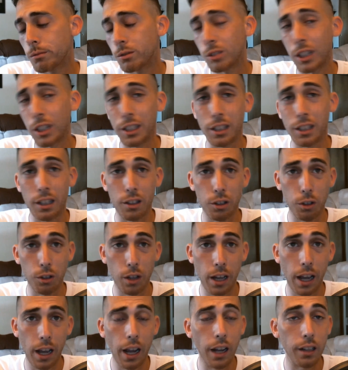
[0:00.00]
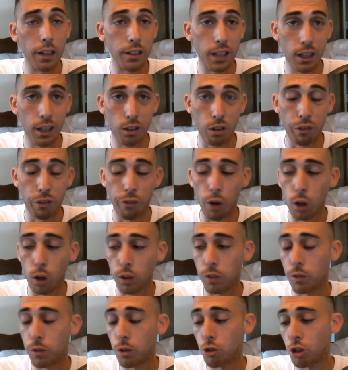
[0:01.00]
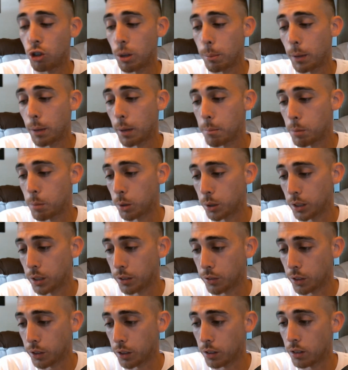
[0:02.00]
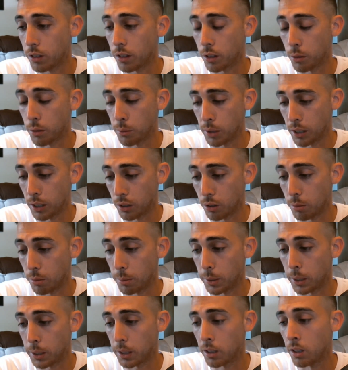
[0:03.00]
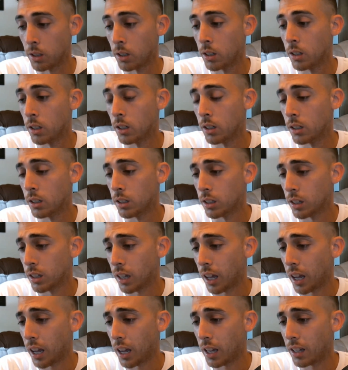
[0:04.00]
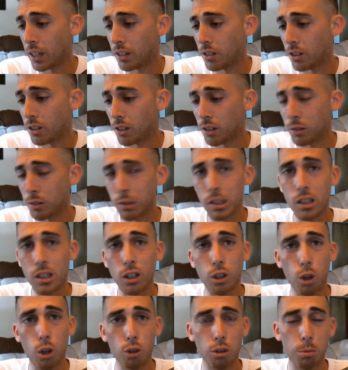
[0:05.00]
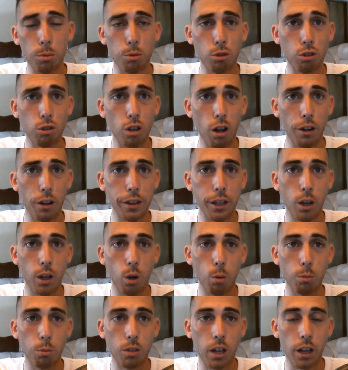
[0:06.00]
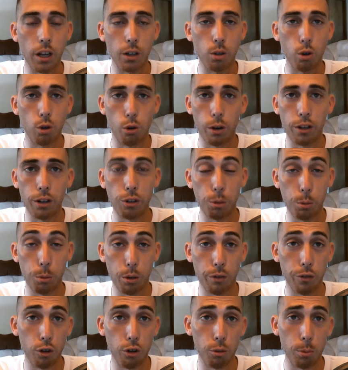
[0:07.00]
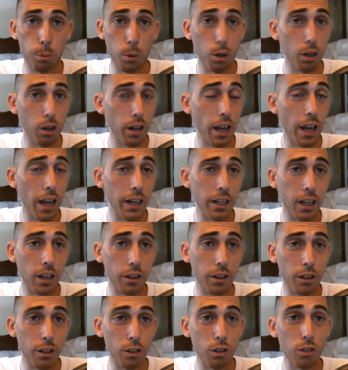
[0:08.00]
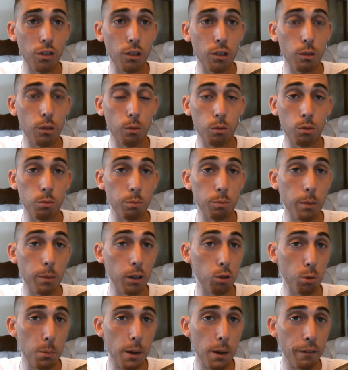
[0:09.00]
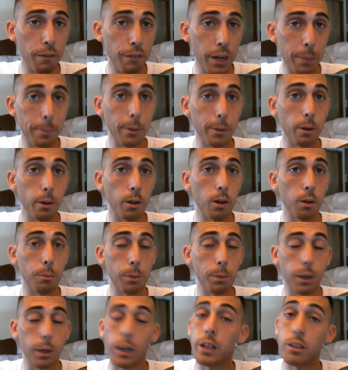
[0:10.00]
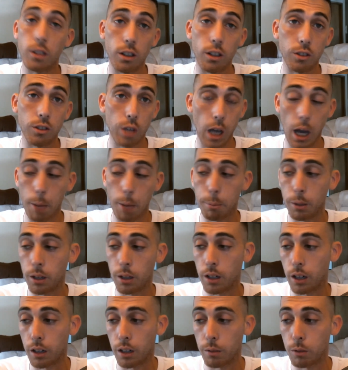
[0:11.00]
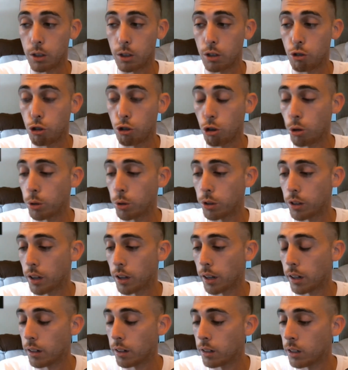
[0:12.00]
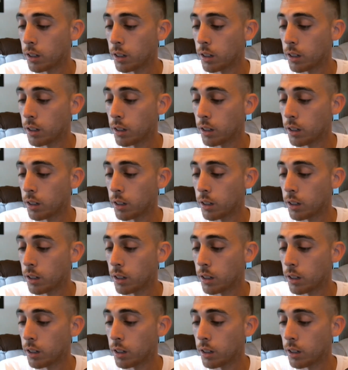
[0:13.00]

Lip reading: Like that delay, that's a fault of the chip, I'm believing it to be. And in the close-ups, you saw how the ohms kind of go crazy when you first put an addy on there. It doesn't mess with my vape at all, but it does happen, and I did show you that.